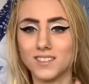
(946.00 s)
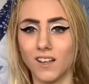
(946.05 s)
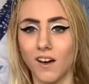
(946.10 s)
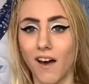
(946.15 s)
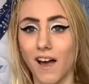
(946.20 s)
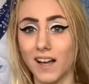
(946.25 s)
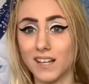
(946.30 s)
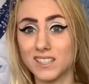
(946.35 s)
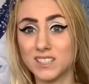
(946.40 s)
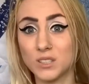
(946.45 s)

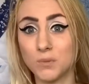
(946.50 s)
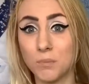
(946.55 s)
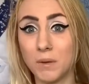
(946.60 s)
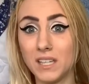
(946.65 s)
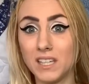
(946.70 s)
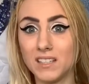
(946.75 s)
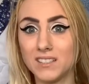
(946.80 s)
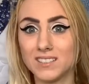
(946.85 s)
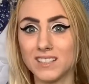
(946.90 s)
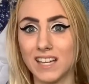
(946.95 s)
last
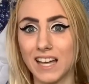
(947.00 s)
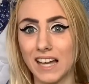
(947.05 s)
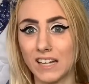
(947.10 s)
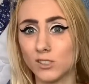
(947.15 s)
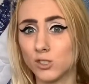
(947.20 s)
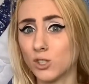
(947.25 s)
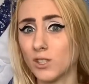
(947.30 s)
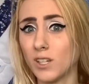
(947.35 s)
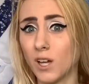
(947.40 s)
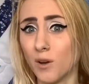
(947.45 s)
piece I
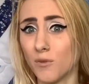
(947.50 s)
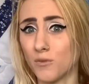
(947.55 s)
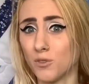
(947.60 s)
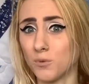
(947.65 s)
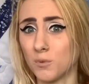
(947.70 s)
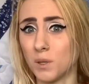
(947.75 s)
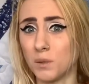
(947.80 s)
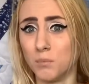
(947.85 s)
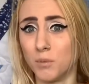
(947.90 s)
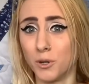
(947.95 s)
actually got for
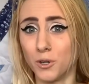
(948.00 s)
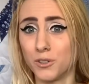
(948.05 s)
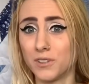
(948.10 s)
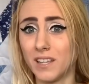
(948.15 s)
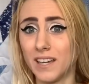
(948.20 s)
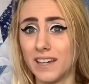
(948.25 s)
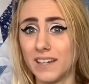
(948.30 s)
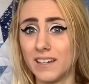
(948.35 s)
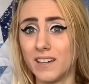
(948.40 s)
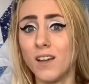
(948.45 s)
my
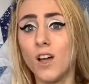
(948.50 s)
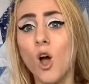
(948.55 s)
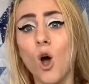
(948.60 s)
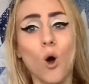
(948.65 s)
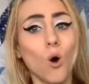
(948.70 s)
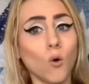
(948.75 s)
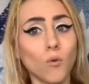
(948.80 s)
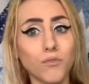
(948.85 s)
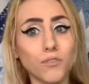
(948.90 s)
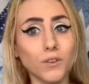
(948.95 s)
birthday.
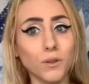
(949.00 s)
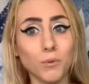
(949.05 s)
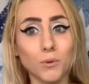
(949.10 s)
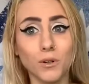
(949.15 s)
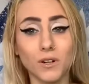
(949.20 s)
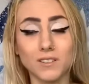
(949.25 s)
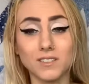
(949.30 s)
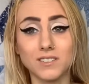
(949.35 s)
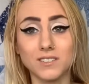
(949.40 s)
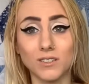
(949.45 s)
Hopefully we're
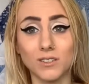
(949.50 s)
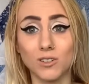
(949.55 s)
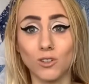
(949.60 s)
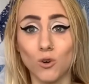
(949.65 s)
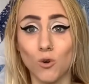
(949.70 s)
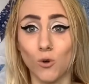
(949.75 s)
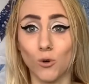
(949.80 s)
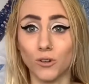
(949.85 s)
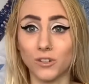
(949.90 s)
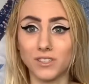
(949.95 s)
not still in
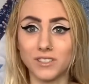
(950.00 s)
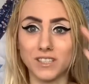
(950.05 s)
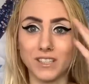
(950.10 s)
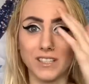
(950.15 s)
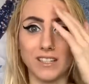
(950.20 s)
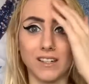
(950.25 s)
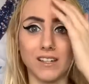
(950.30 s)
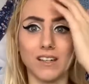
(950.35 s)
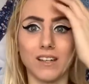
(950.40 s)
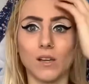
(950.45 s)
quarantine
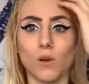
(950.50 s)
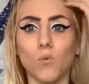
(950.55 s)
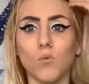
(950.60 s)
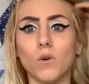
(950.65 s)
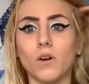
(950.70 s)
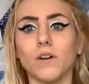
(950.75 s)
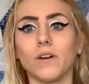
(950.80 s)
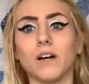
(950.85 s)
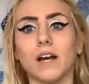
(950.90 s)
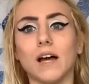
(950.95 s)
and I can
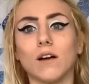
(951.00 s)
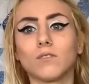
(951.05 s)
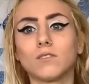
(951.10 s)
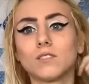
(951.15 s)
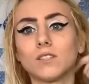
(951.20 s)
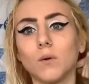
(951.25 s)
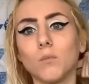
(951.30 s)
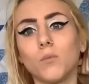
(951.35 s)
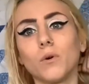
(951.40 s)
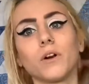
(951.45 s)
wear it out
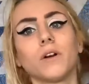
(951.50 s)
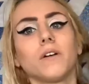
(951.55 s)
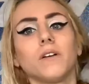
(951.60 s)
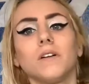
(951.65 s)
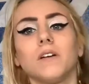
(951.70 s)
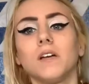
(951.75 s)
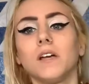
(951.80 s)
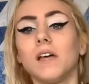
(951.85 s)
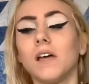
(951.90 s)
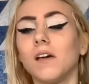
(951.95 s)
somewhere
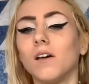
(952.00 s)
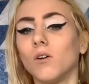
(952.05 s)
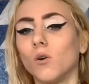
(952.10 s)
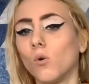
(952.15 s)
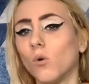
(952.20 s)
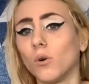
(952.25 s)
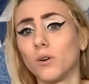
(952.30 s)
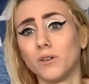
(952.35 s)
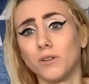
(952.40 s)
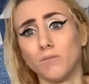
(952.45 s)

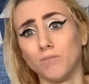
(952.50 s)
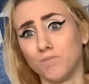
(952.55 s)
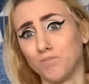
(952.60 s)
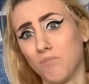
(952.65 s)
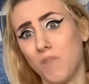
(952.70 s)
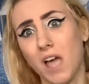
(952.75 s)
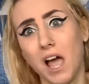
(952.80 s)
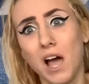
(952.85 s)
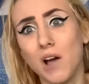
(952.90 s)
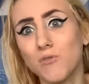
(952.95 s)
or
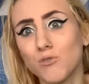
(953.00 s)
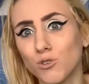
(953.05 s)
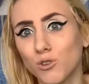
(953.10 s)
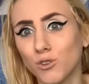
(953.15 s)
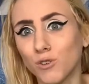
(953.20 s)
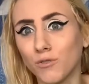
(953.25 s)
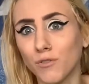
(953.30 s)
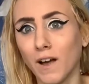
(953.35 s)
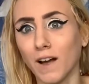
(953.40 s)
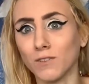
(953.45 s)
after the
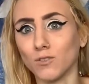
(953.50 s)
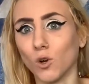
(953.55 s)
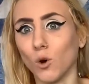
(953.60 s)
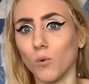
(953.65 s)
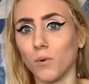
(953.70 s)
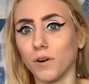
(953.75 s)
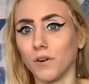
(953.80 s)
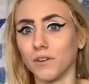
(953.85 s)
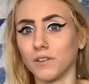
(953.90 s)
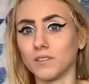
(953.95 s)
fact I'll
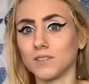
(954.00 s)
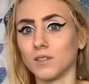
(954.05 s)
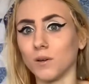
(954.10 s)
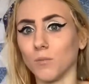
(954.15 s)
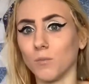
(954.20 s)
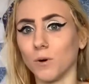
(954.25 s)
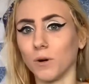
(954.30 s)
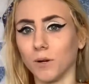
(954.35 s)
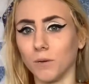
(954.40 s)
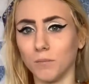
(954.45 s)
wear it
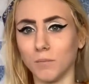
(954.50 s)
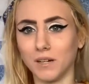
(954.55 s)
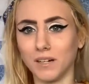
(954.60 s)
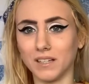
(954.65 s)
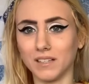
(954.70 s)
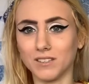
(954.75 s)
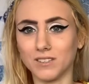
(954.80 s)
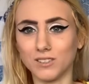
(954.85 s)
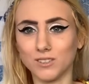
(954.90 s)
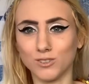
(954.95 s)
somewhere, but
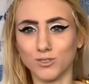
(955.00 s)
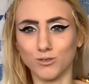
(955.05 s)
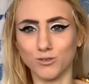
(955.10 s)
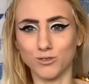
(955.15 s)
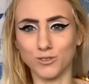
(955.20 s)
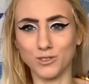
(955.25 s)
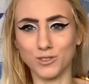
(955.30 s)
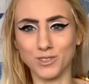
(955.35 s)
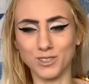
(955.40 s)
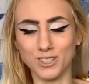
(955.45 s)
it's just
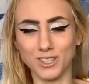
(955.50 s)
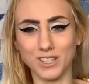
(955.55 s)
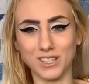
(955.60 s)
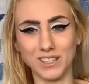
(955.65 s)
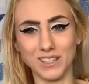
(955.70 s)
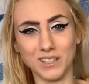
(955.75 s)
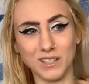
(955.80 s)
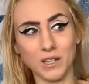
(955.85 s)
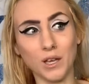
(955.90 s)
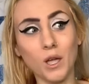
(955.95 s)

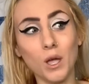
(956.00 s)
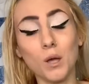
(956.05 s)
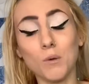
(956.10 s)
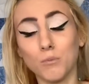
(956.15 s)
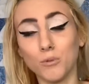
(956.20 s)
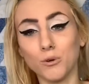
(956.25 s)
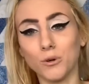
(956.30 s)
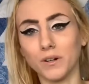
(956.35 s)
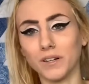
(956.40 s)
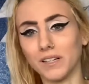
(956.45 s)
really
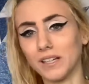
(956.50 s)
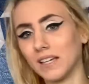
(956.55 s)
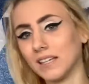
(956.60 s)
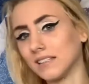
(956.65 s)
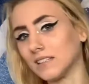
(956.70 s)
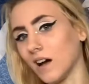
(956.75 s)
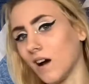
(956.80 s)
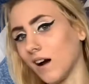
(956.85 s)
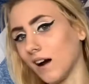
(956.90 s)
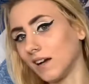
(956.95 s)
pretty. It
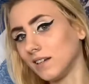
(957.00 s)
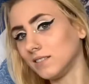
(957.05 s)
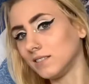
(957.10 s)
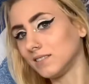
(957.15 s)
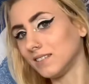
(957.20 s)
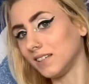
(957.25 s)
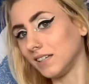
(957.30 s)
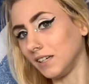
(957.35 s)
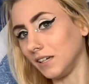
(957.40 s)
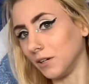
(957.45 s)
ties
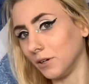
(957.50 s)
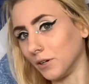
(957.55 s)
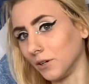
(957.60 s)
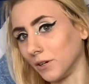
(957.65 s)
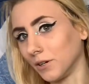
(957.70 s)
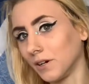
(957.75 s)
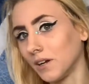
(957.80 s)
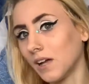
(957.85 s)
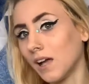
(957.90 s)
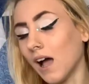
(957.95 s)
here.
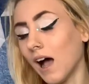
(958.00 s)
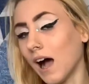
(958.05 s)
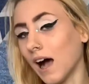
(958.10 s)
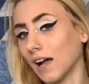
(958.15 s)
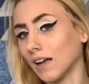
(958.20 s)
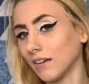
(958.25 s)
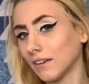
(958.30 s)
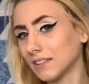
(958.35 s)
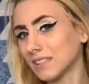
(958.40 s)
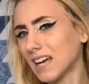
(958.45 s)
I
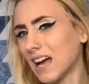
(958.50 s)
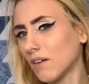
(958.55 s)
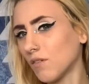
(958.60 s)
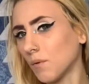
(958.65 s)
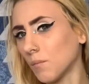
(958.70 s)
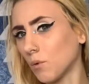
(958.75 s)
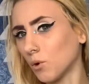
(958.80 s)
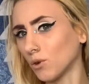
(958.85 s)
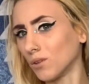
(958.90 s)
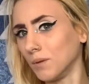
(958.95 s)
like to have it
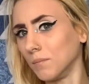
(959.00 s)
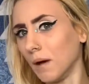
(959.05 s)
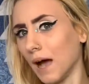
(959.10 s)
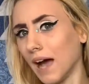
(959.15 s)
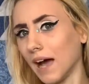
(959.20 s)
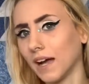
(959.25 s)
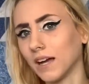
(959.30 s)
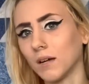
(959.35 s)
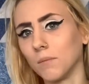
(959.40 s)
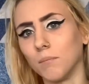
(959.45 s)
more in the
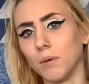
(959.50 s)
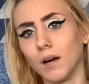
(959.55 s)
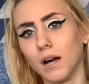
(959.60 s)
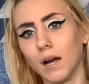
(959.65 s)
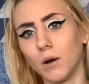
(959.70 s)
back, but I